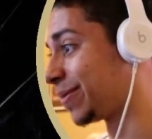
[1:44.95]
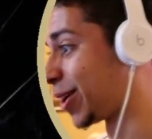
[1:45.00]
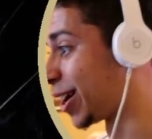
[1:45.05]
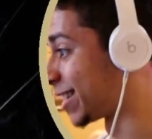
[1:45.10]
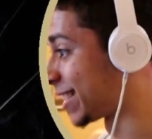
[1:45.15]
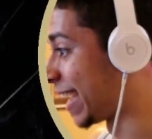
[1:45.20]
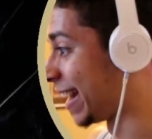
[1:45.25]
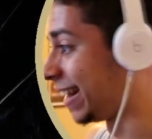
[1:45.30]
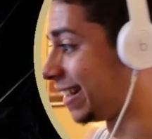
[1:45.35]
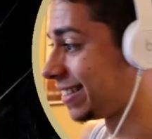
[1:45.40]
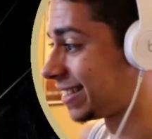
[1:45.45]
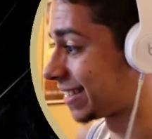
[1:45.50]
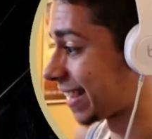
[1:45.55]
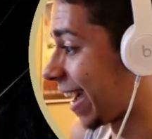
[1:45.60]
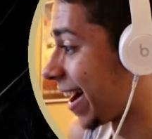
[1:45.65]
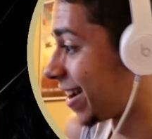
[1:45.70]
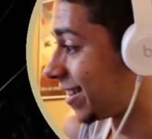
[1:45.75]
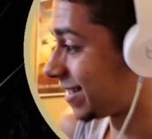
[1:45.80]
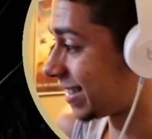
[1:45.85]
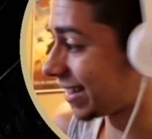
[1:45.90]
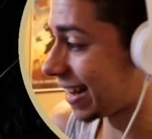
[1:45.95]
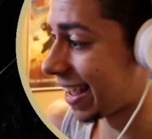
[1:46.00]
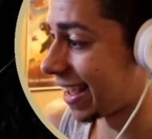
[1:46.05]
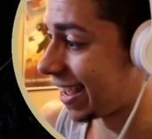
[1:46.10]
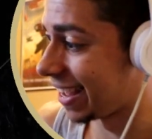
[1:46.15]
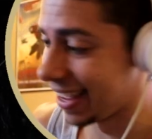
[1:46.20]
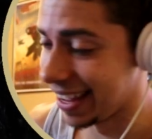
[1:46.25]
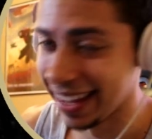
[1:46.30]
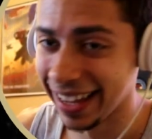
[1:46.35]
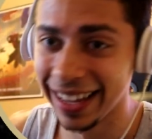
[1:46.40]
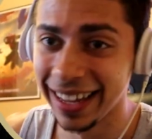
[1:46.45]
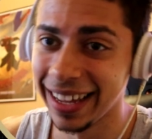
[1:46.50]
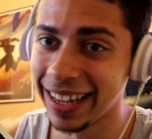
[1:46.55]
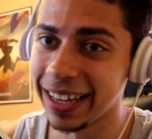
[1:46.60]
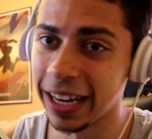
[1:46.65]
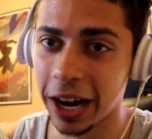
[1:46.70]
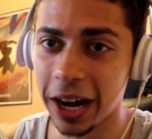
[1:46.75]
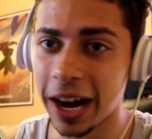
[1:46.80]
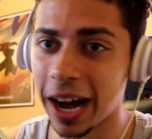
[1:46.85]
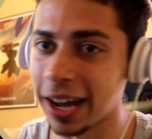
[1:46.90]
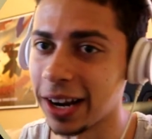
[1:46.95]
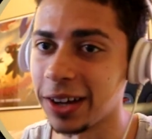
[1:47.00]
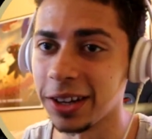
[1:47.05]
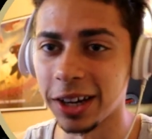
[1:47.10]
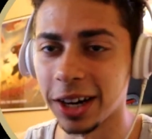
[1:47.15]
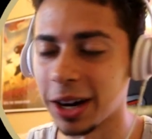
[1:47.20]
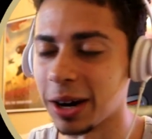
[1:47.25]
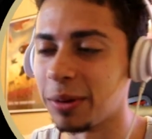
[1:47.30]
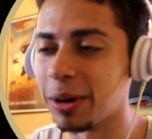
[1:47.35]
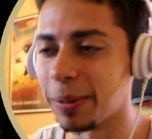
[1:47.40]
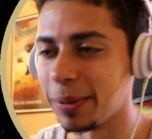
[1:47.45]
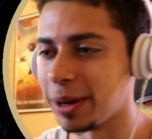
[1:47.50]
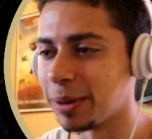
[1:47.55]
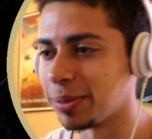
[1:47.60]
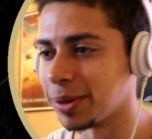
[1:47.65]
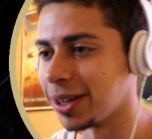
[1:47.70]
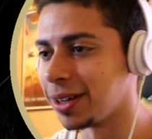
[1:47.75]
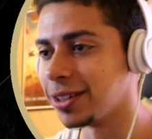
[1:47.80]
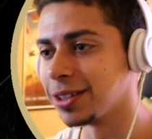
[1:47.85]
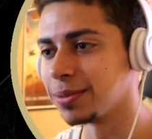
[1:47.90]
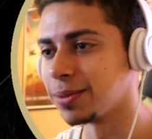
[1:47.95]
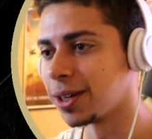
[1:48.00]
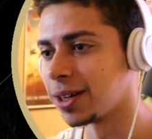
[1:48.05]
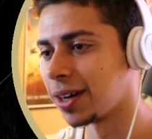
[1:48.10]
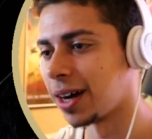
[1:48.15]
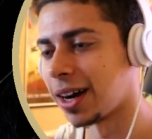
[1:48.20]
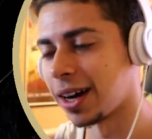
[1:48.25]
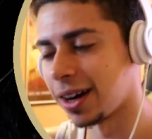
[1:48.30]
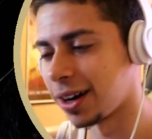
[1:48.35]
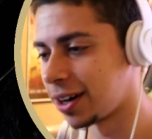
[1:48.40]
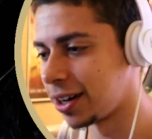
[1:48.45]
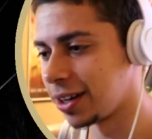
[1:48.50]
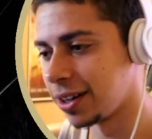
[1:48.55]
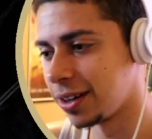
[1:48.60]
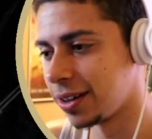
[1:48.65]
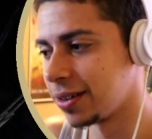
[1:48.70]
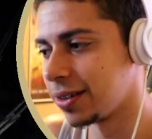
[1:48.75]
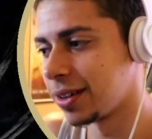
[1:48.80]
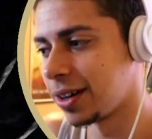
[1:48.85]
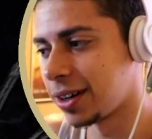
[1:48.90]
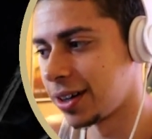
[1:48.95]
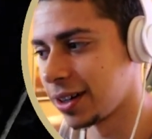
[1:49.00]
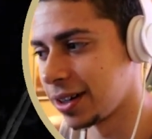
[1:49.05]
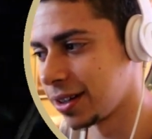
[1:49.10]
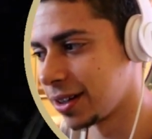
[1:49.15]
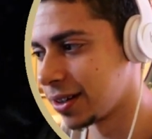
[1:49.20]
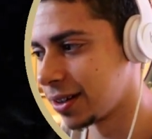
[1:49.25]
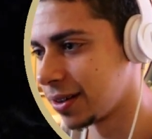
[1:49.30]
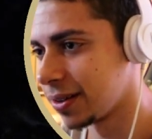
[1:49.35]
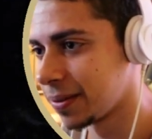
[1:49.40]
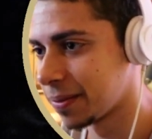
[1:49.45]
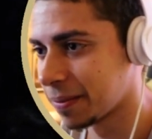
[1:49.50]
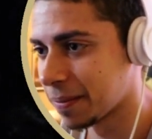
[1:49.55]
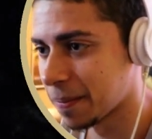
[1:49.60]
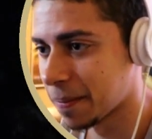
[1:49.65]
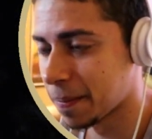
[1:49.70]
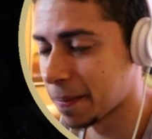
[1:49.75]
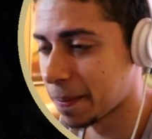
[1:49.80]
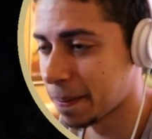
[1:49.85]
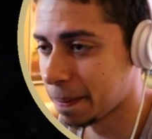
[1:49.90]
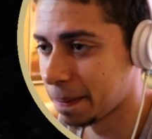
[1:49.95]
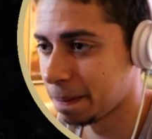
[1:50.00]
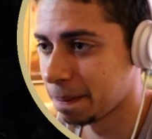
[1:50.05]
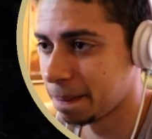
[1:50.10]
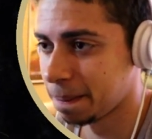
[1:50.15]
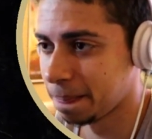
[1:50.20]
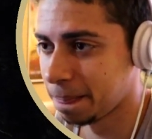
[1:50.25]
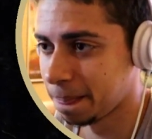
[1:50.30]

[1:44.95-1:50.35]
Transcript: We're getting scared today! Y'all, I know y'all gonna want me to play this, bro. I already know. I already know. Hard at work.